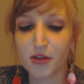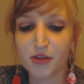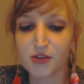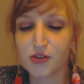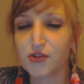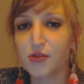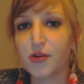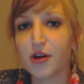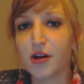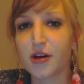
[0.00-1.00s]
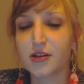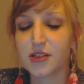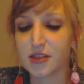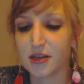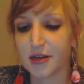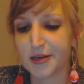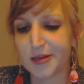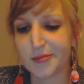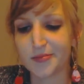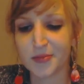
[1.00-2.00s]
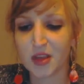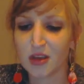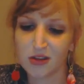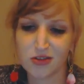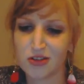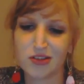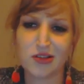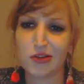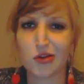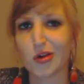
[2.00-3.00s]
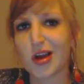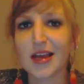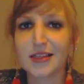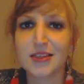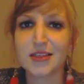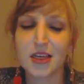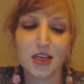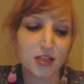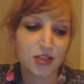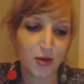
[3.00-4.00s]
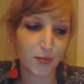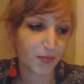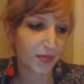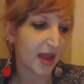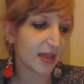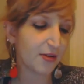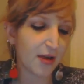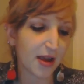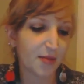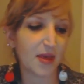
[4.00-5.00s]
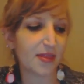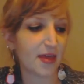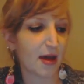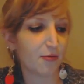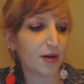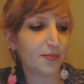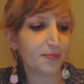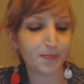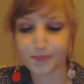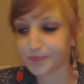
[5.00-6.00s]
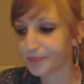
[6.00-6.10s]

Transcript: Martha Stewart, just there's all kinds. So highly recommend that one.